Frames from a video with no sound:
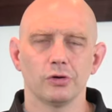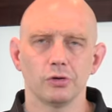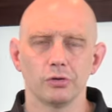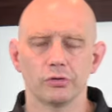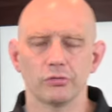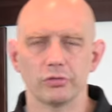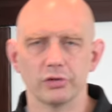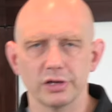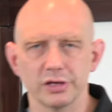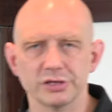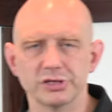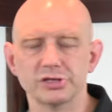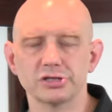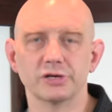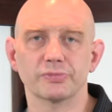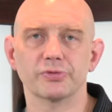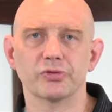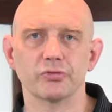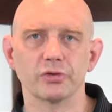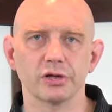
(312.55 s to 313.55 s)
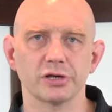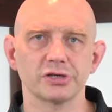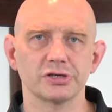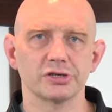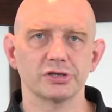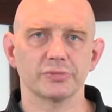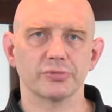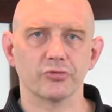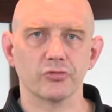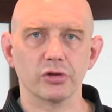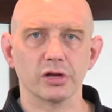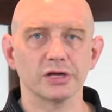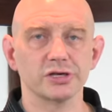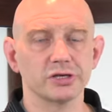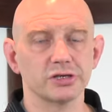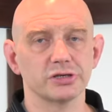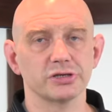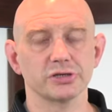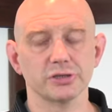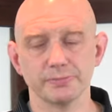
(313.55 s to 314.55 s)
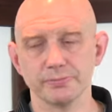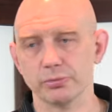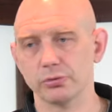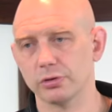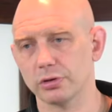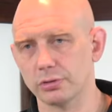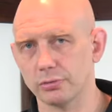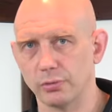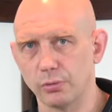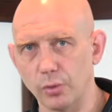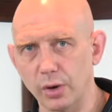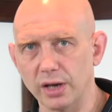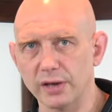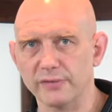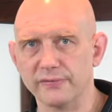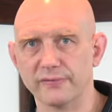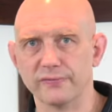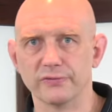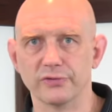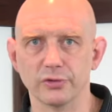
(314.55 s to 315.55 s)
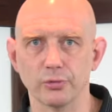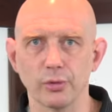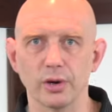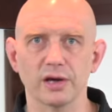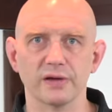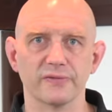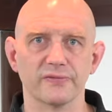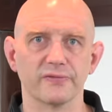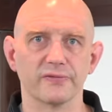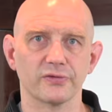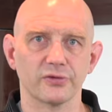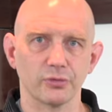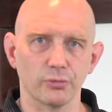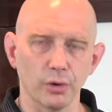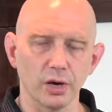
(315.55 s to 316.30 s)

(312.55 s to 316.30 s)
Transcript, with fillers: or relationship to relationship to relationship, or wife to wife to